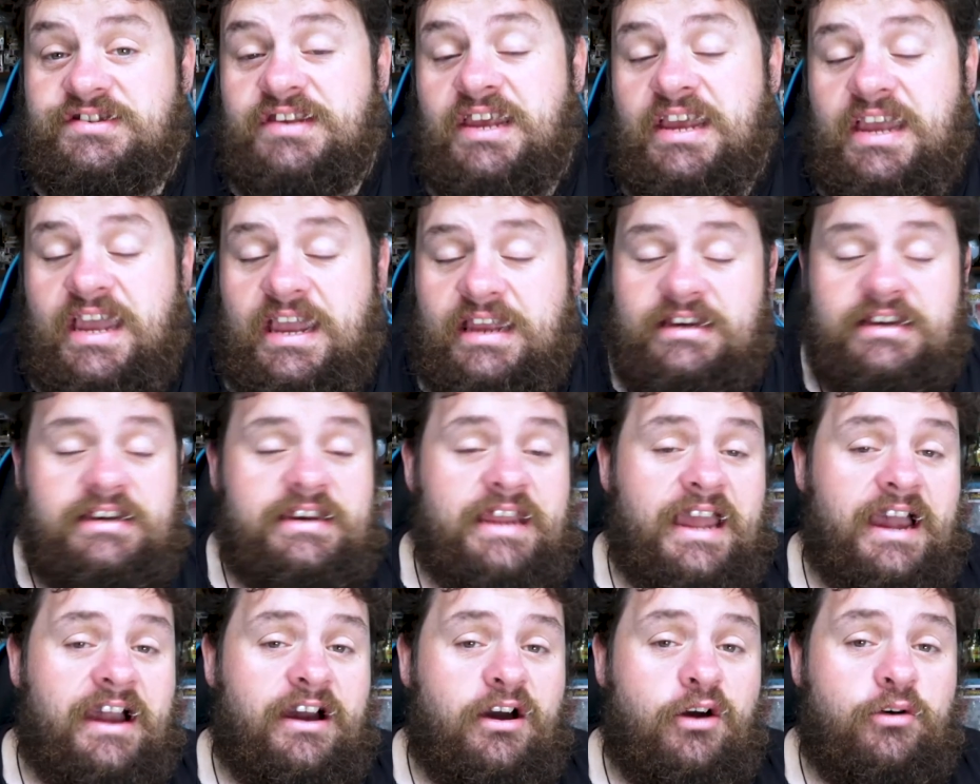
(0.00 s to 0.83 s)
and he
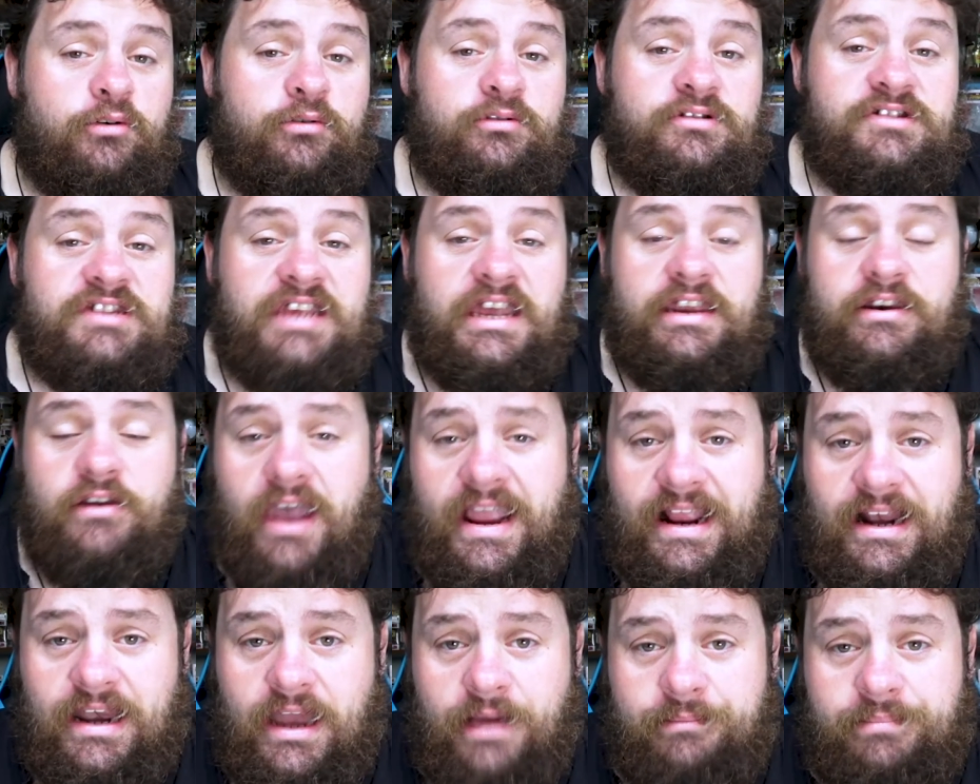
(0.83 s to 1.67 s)
now owns a
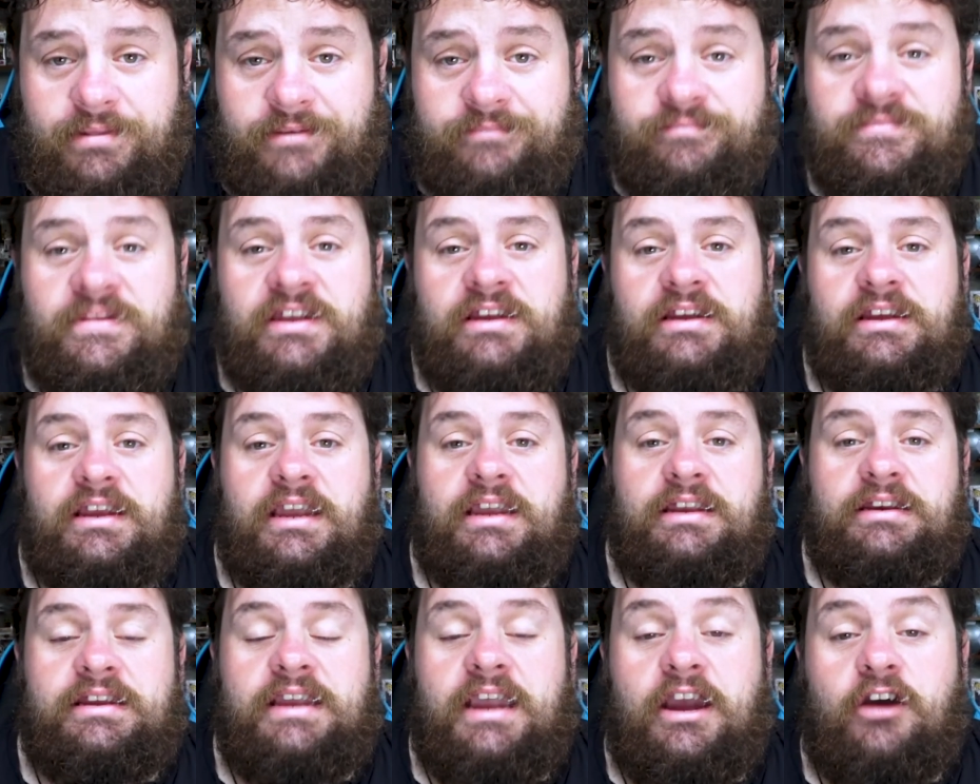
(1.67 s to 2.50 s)
nightclub,
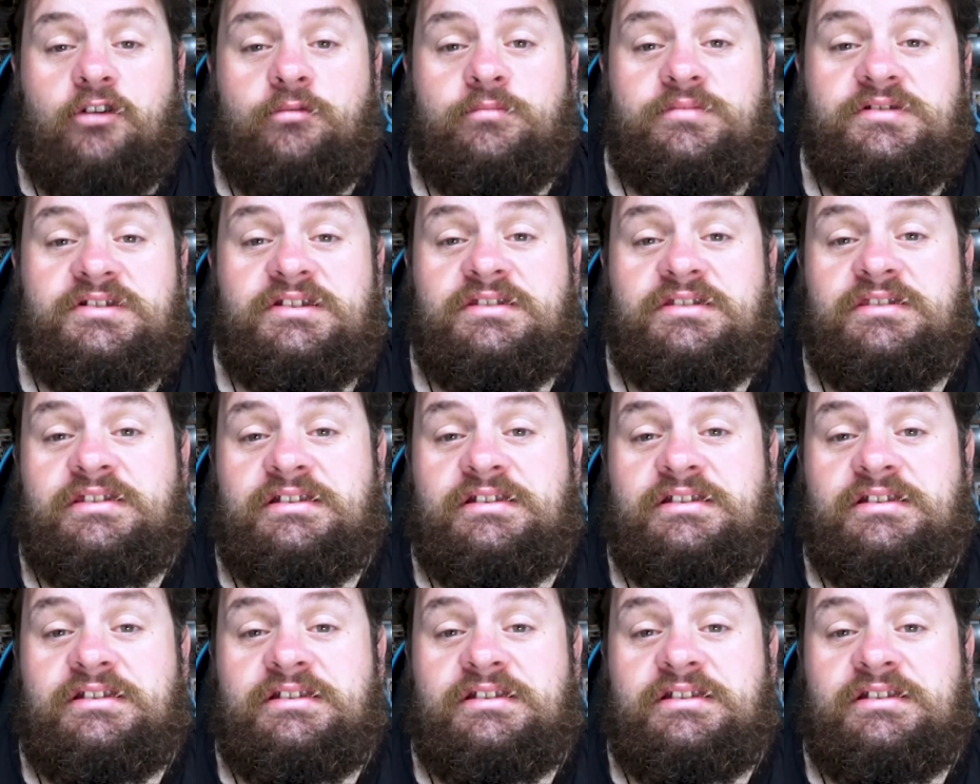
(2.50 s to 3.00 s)
and he helps the